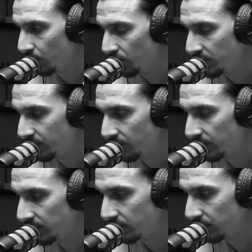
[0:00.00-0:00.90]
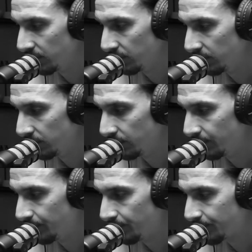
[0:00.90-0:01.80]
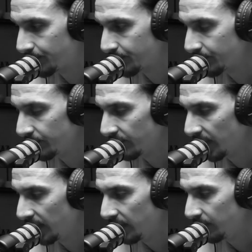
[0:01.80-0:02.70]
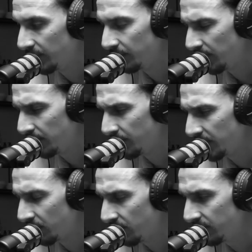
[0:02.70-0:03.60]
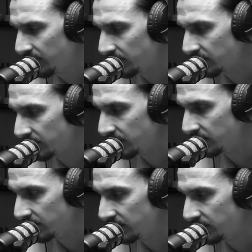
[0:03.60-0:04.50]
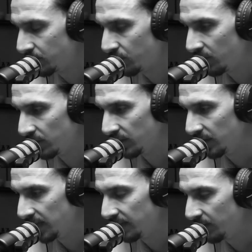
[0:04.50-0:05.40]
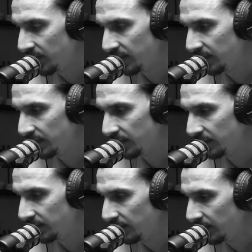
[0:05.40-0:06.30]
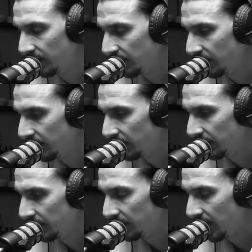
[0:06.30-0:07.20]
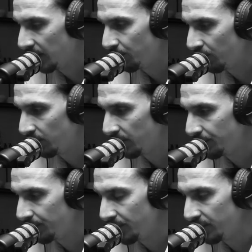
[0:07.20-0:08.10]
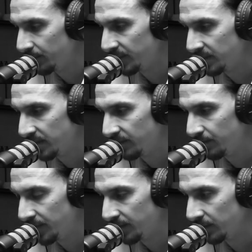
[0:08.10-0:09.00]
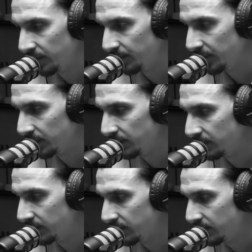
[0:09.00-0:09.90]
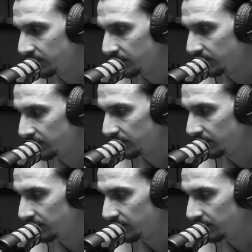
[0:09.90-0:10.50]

reach for it. So, but my confidence is strong. I never had a problem preparing myself mentally, because